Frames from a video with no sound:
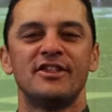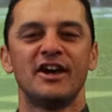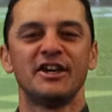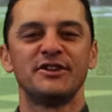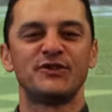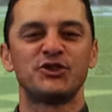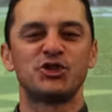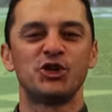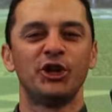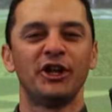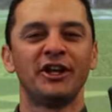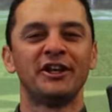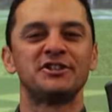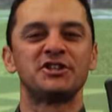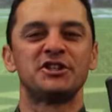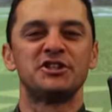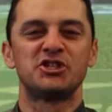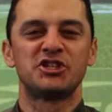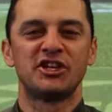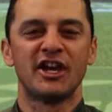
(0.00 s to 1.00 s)
Thanks for tuning
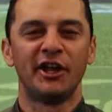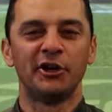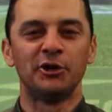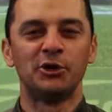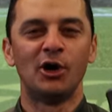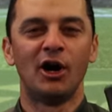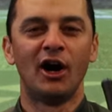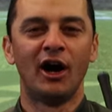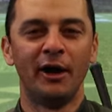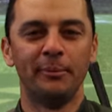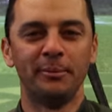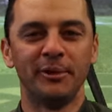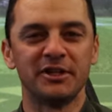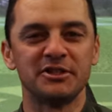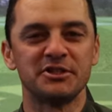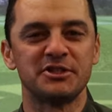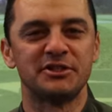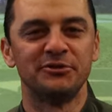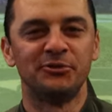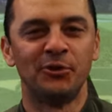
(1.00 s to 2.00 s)
into the channel. I'm
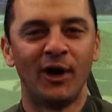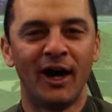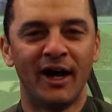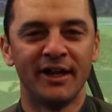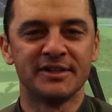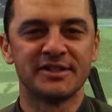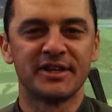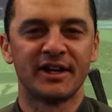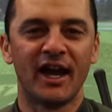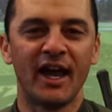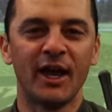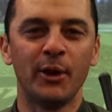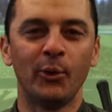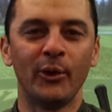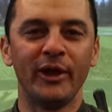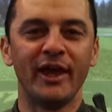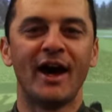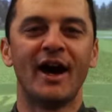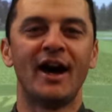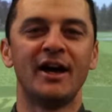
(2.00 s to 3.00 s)
Nicholas Devoy, and today
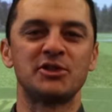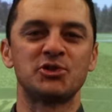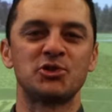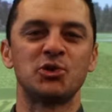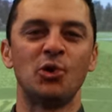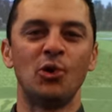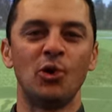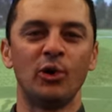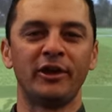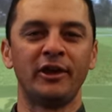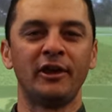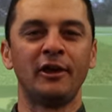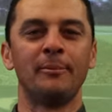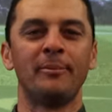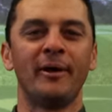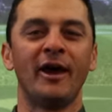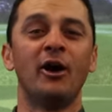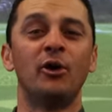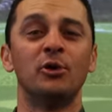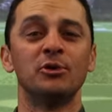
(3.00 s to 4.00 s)
we are talking
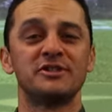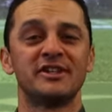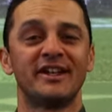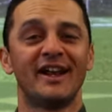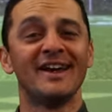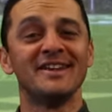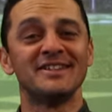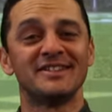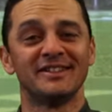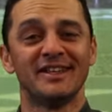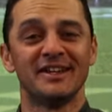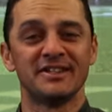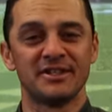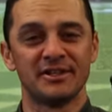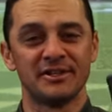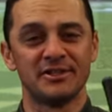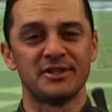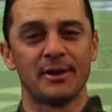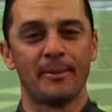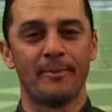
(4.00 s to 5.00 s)
about, or today's
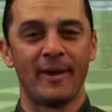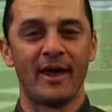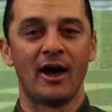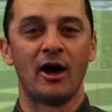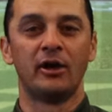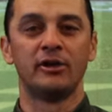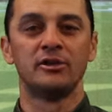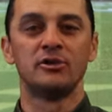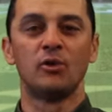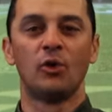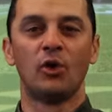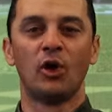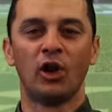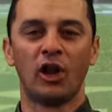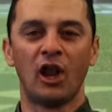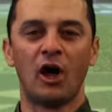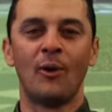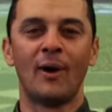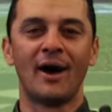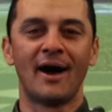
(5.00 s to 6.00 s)
lessons about,
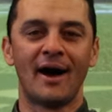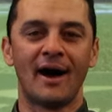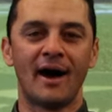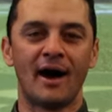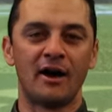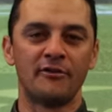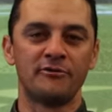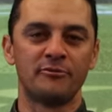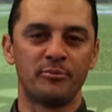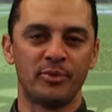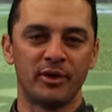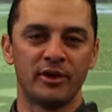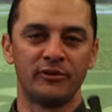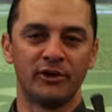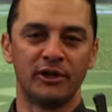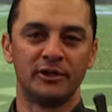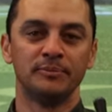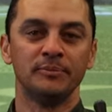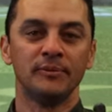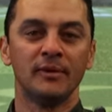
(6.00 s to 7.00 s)
lower half
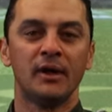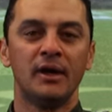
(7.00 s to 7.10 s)
pivot.